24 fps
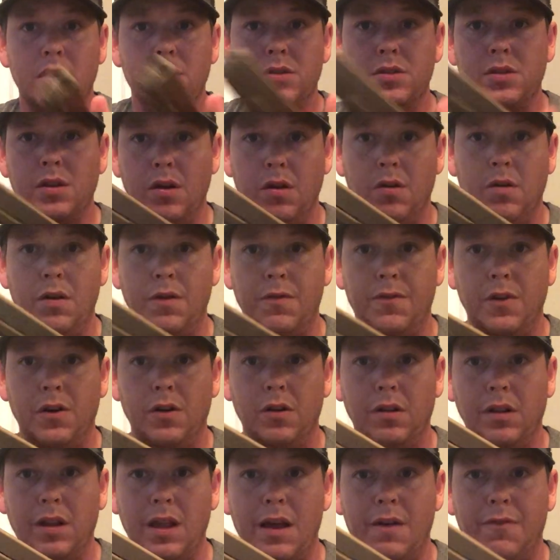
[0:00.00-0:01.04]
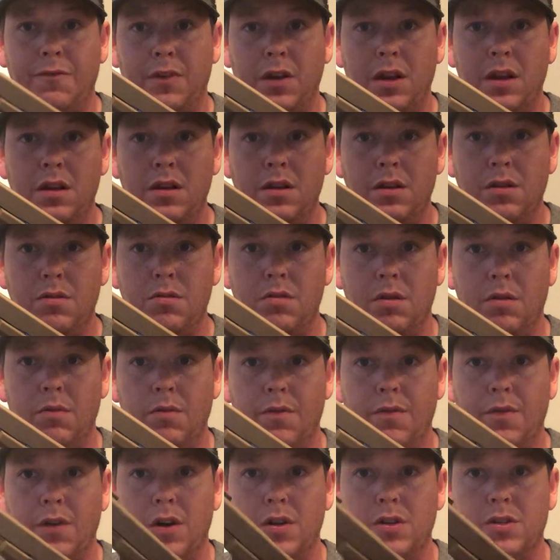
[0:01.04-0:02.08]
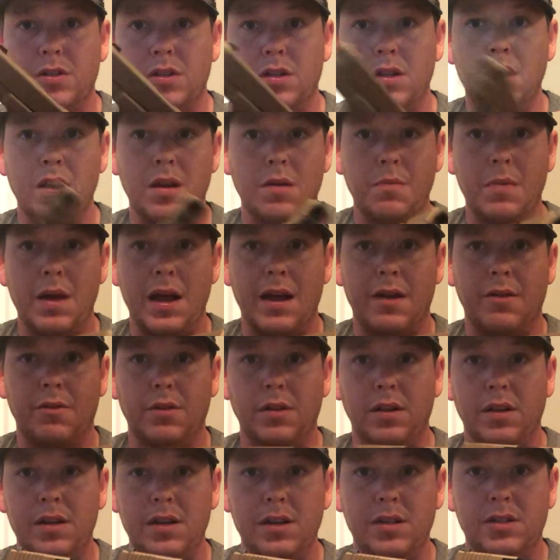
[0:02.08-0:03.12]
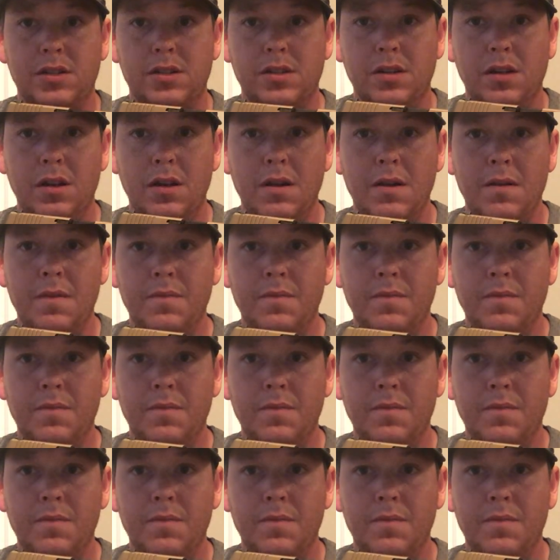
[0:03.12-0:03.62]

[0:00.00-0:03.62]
So if you're a lefty, you can reverse the mag release.